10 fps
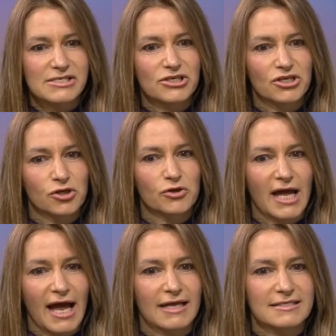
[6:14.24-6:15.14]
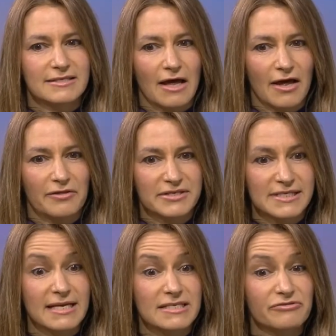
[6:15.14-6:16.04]
to look at the
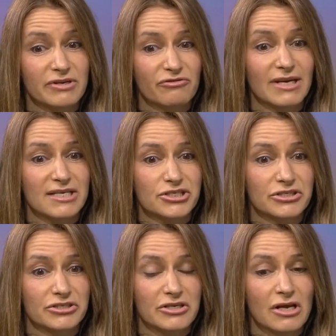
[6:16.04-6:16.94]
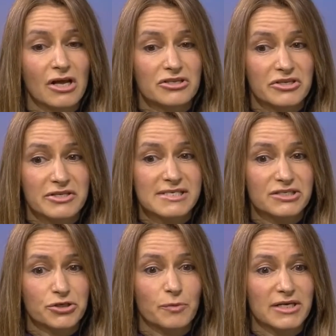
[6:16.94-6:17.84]
data in relation to the
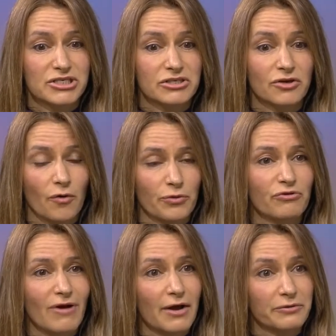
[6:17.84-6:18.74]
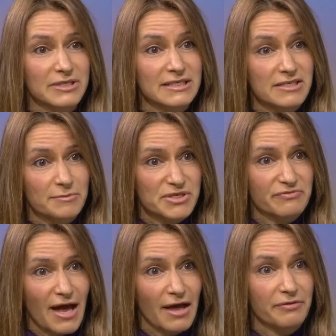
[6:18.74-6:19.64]
situation on the ground in terms of
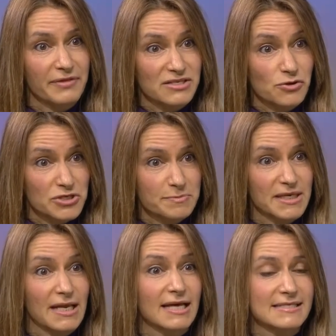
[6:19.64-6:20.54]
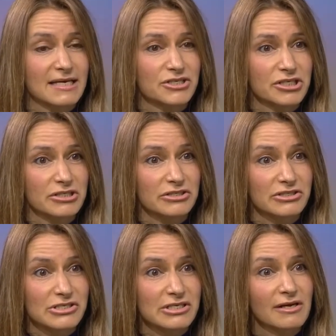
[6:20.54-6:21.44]
health. That's
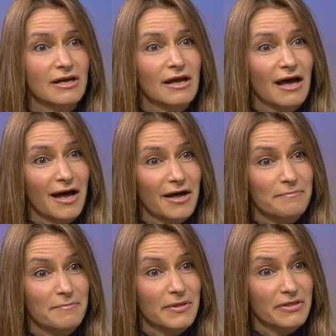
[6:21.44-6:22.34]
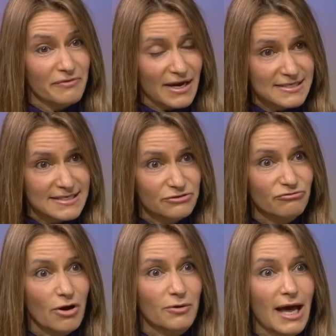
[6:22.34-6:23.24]
hospitalisations, the vaccine
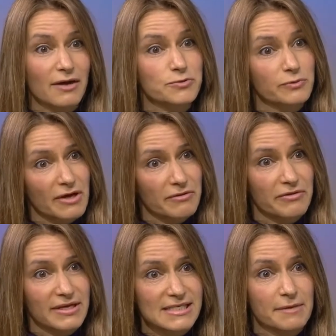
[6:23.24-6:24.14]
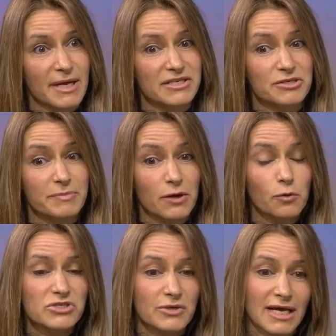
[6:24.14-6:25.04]
rollout, all the other things I mentioned, but it
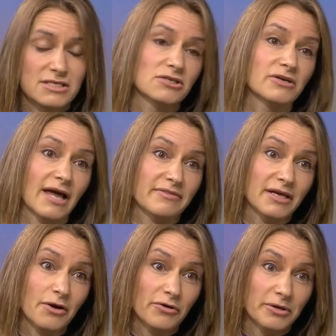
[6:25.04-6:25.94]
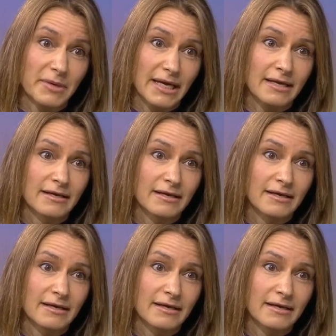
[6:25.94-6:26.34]
also has to look at the economy